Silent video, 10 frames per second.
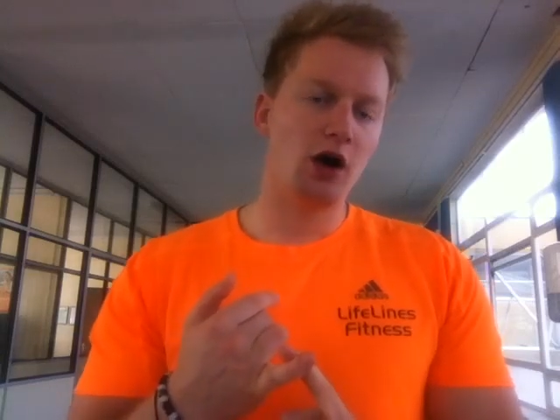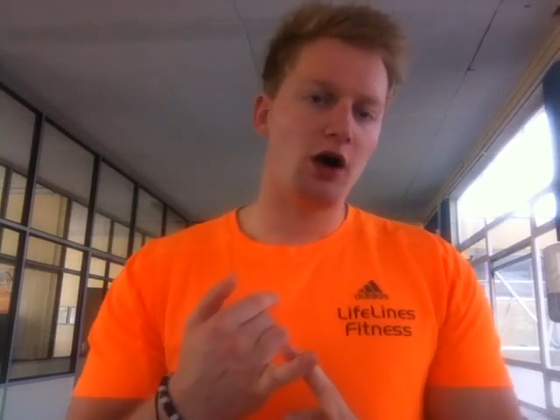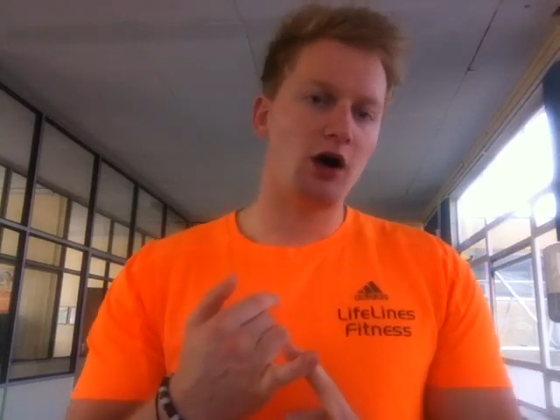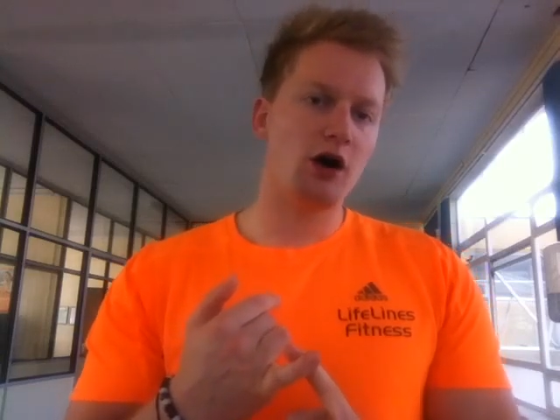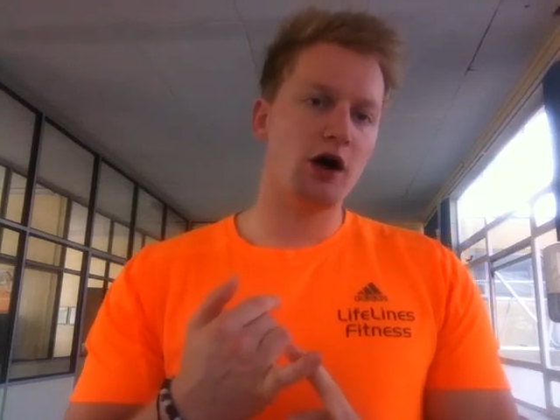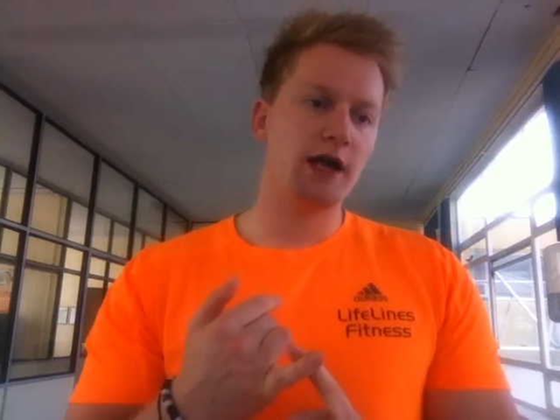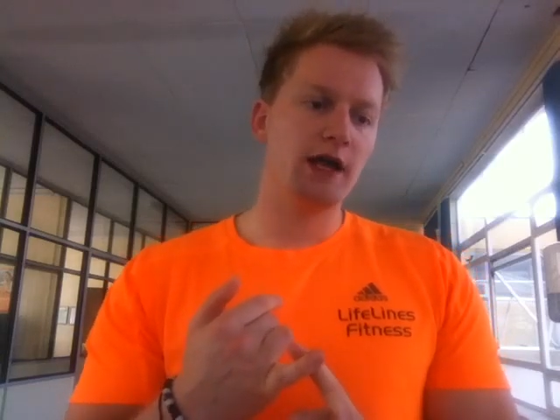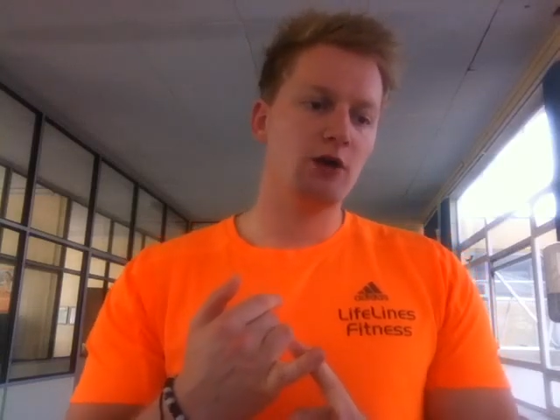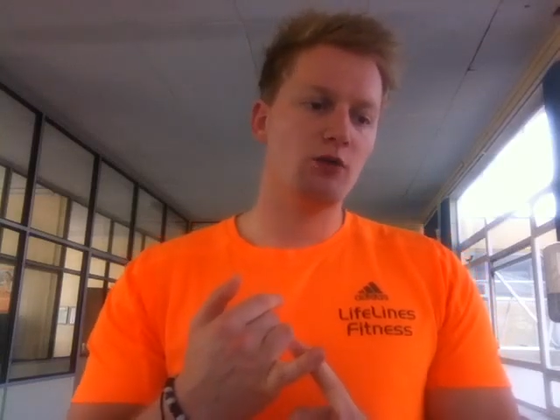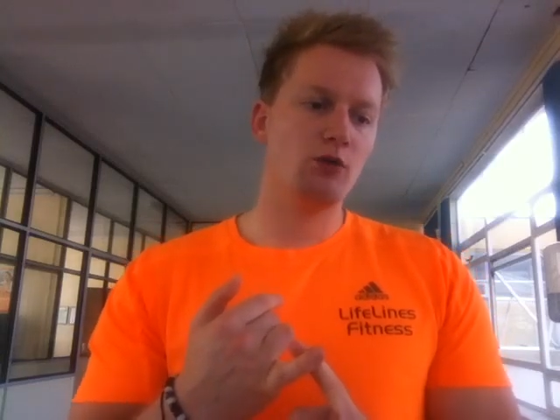
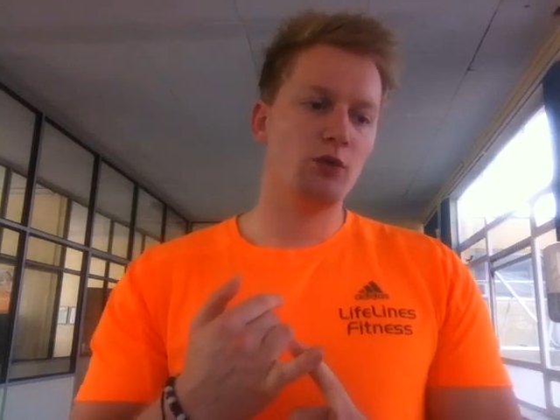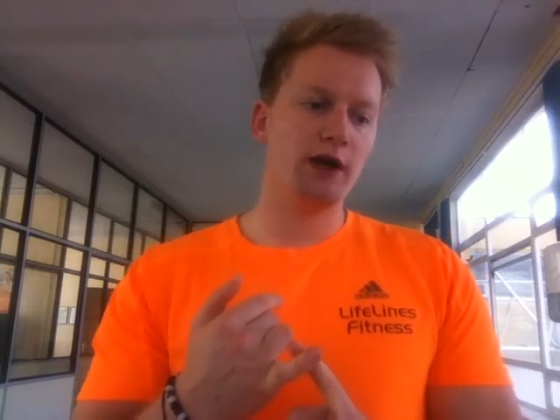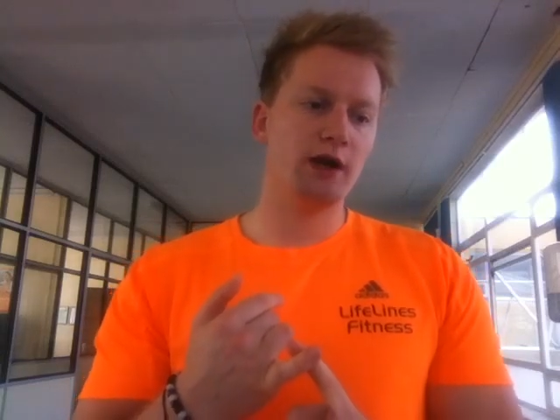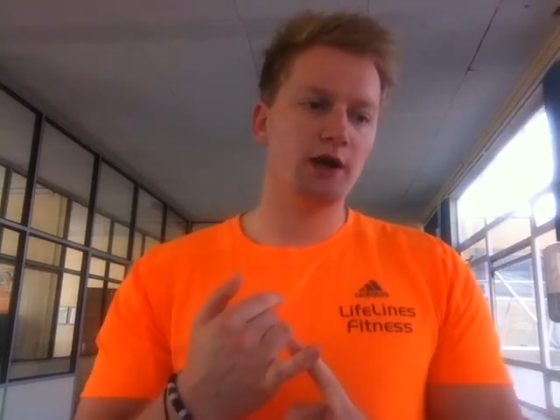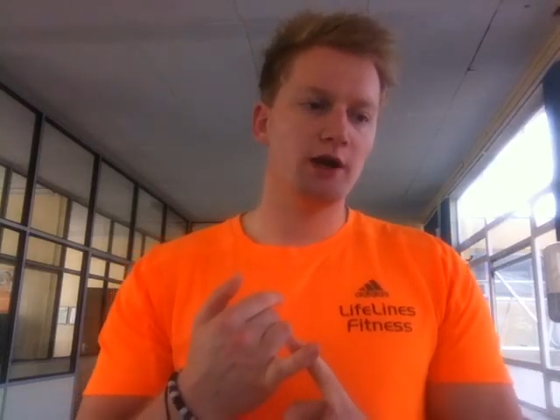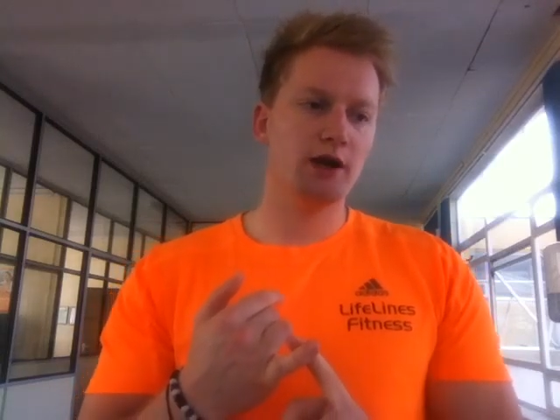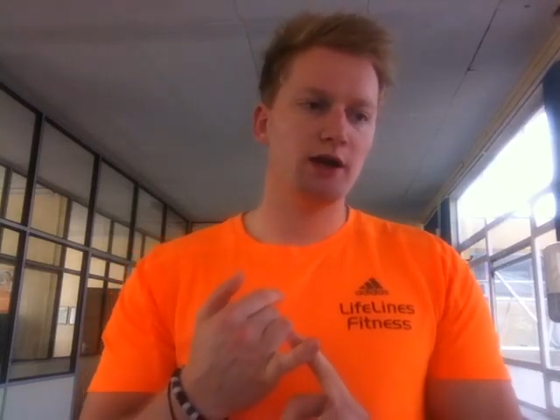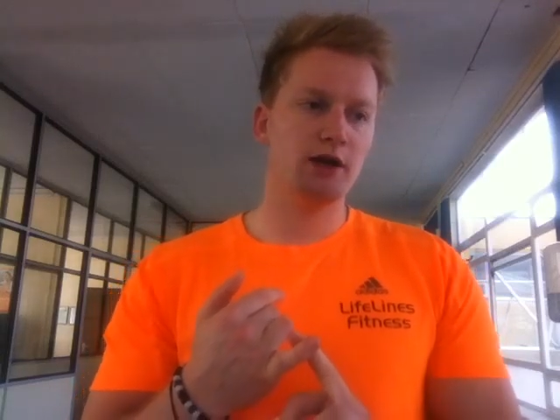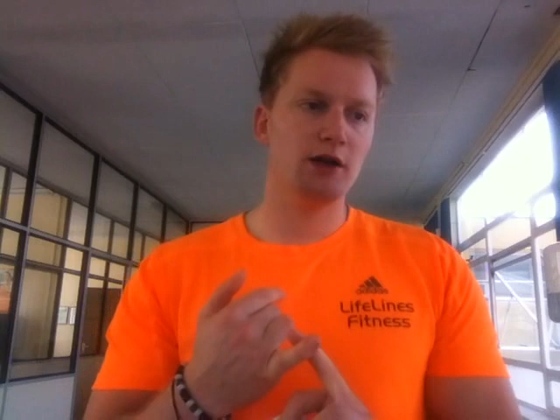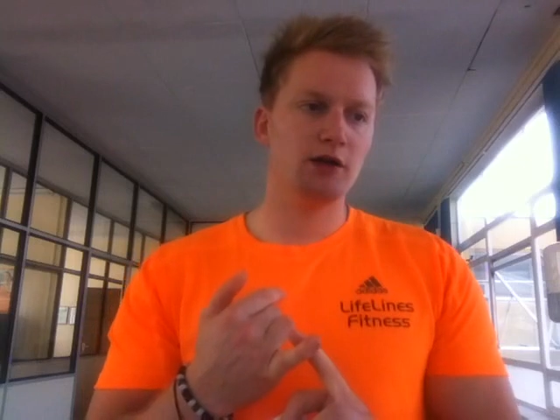I will
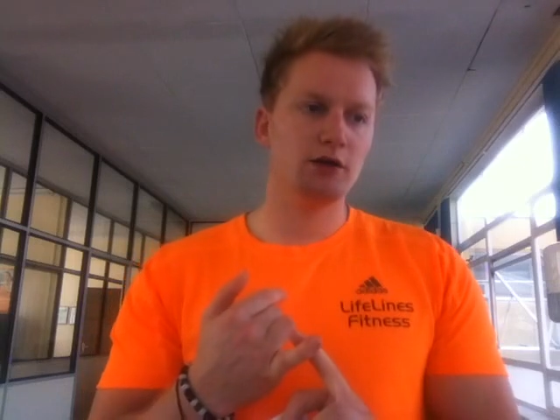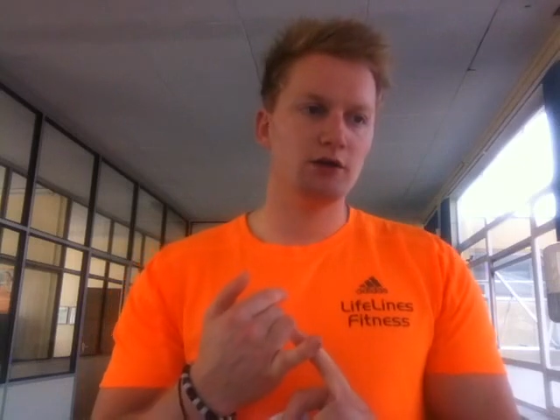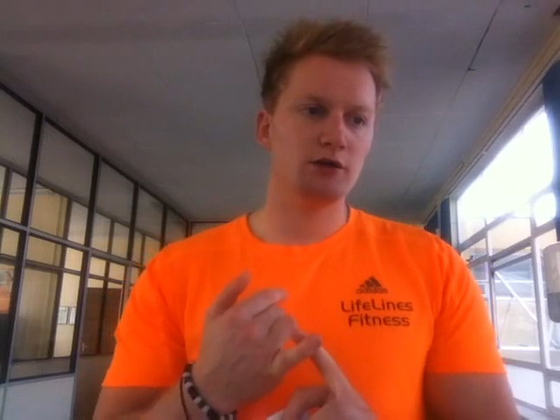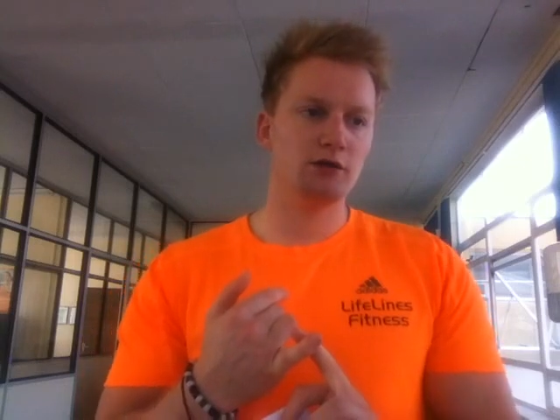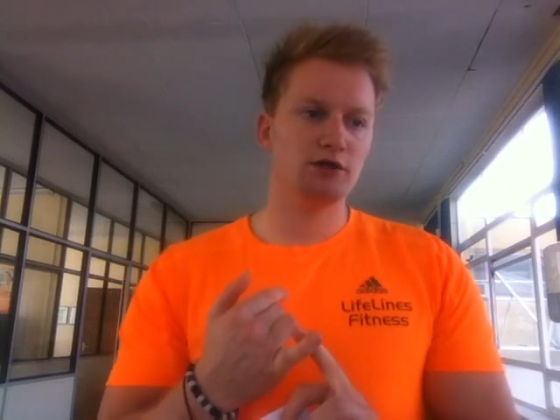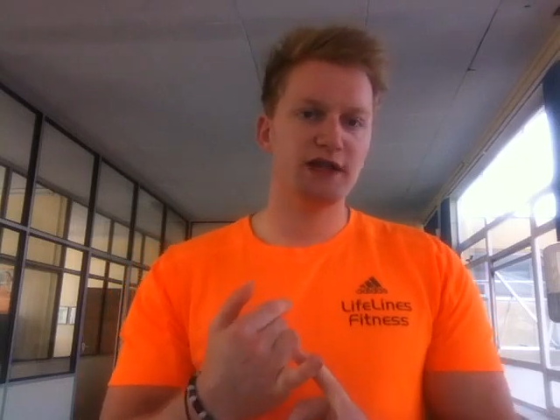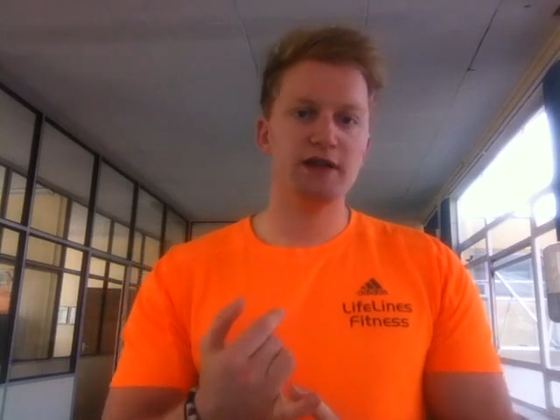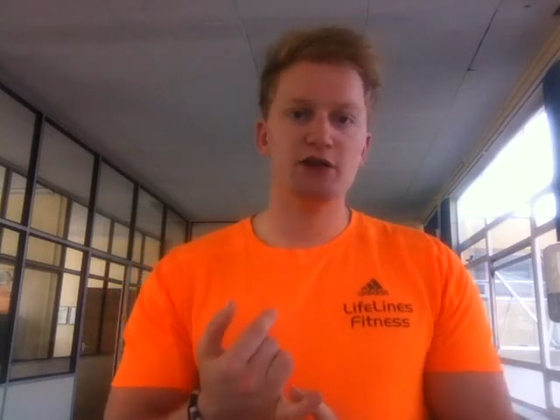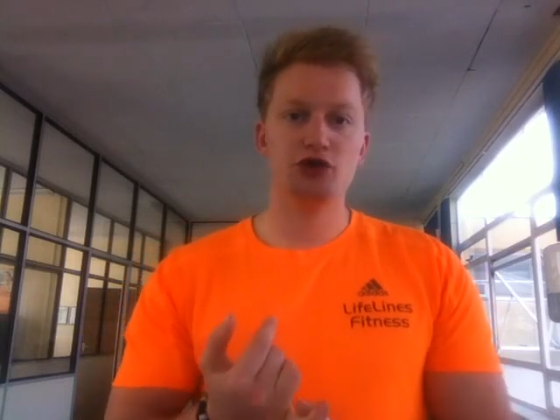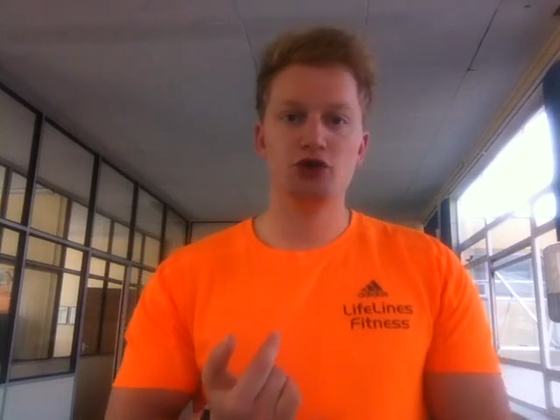send this